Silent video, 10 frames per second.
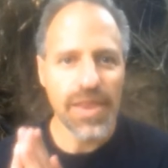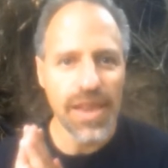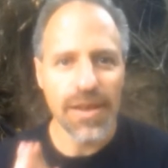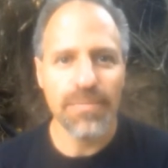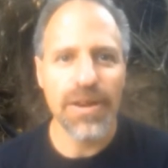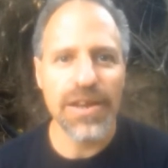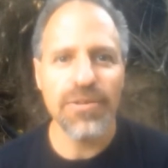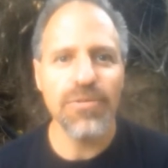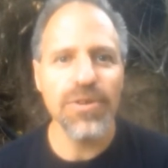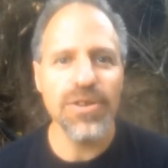But in
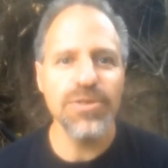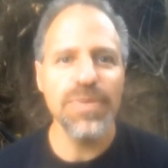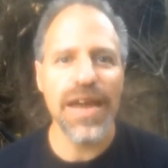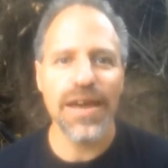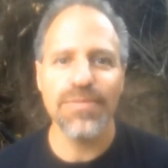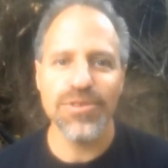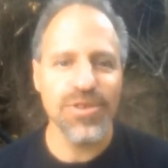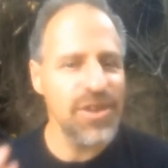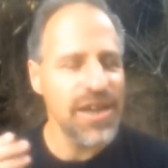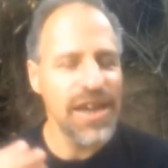order to be able to
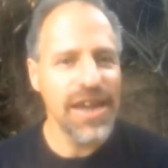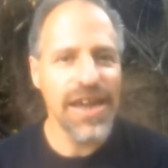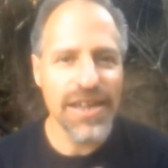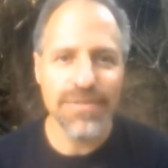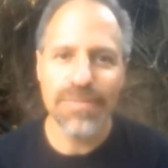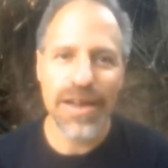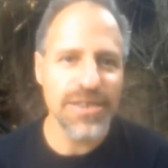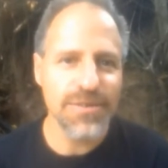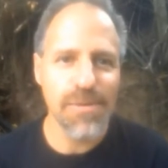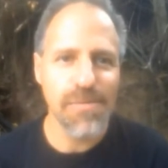hit
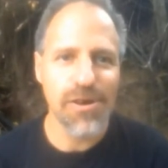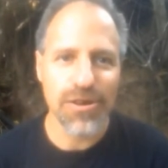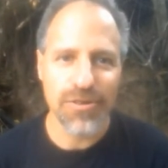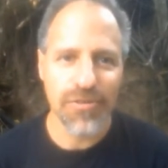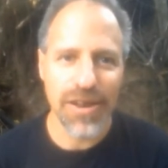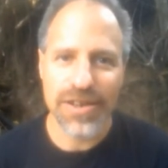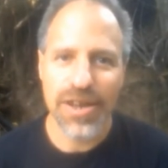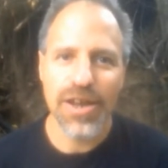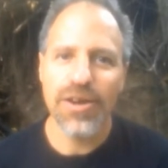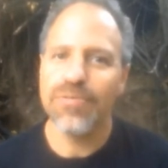maximum heart rate,
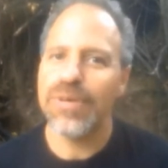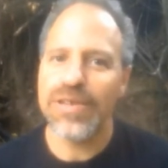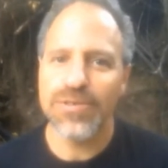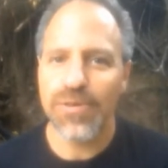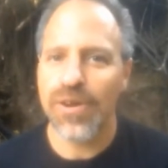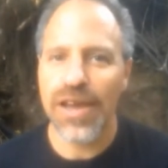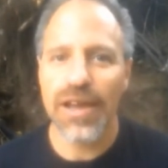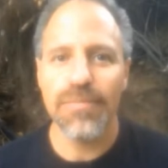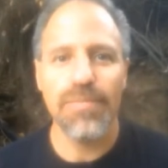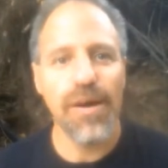we're talking
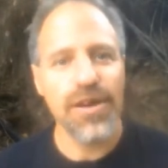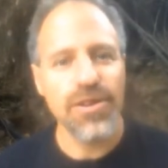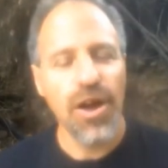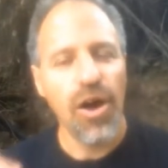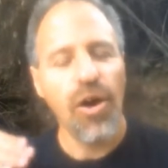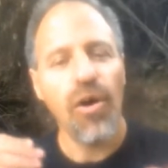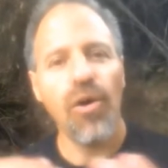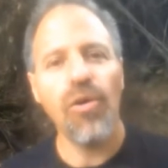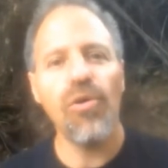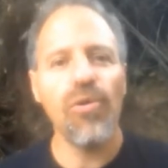about
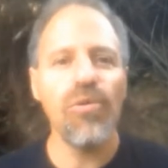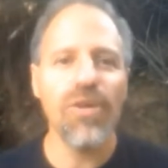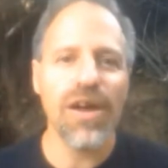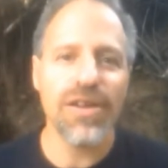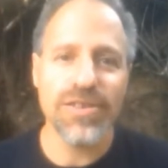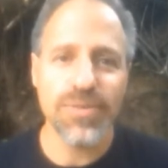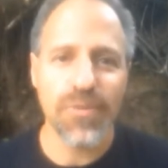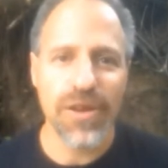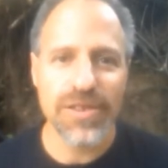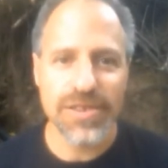all-out
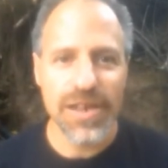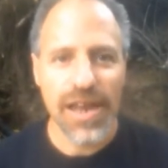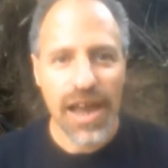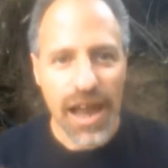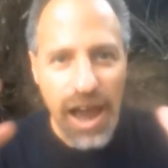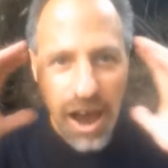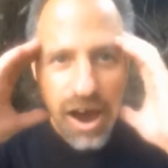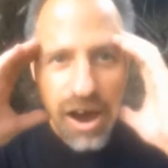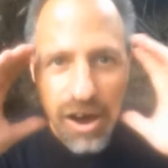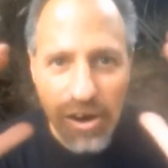sprints,
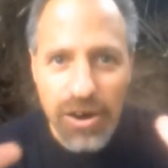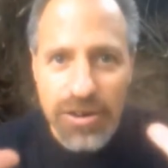hard,